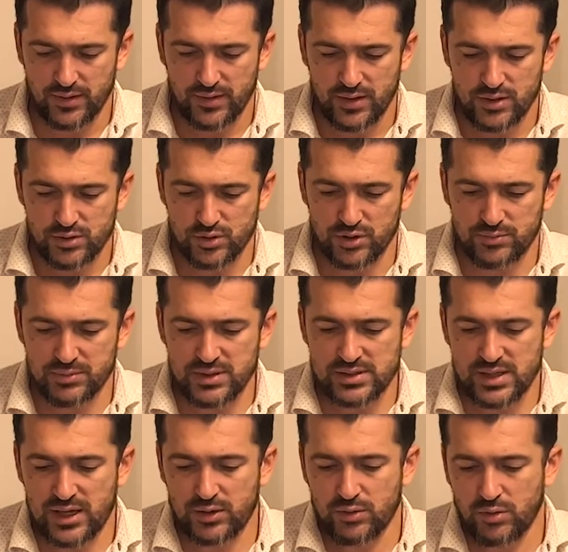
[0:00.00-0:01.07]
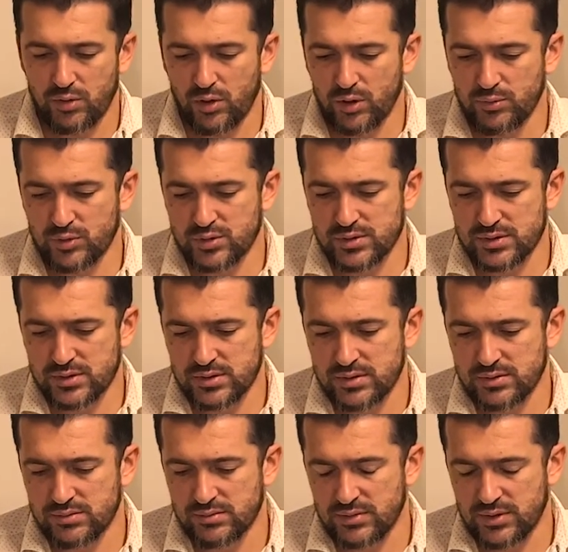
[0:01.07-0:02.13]
so it means like almost,
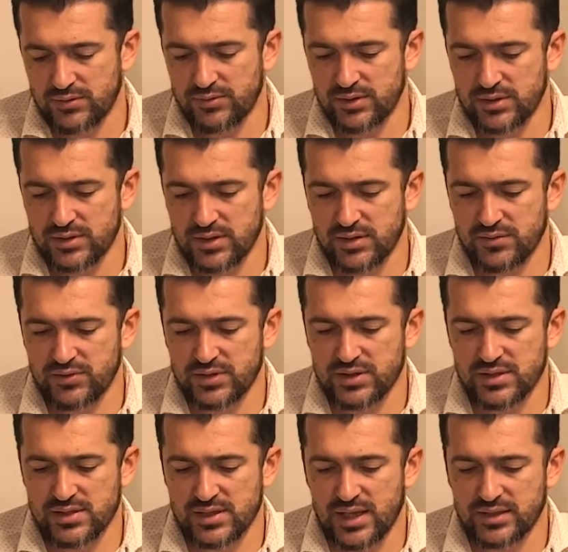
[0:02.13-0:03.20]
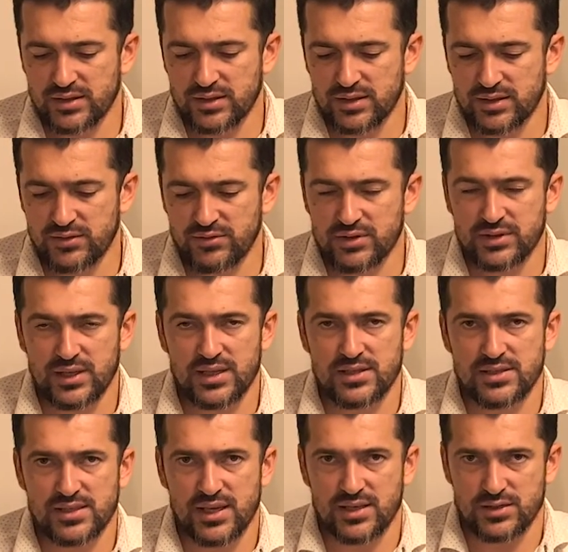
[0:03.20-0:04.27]
if it is not even 10
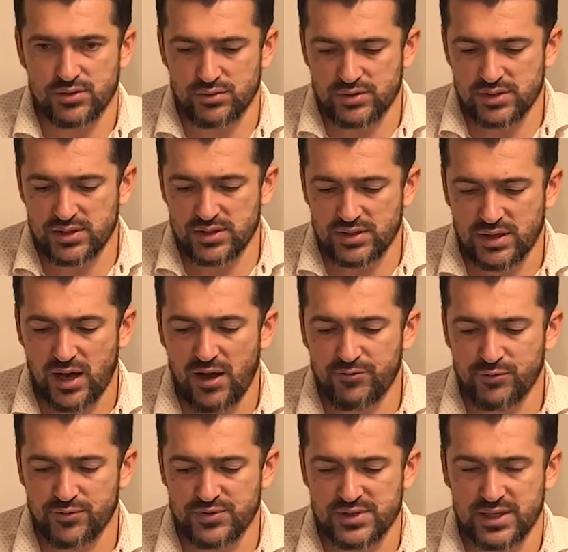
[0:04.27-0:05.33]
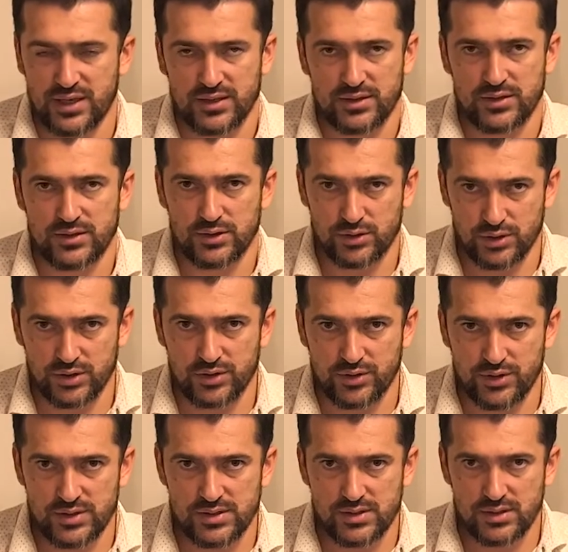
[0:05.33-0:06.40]
cents, you see half of cent it increased.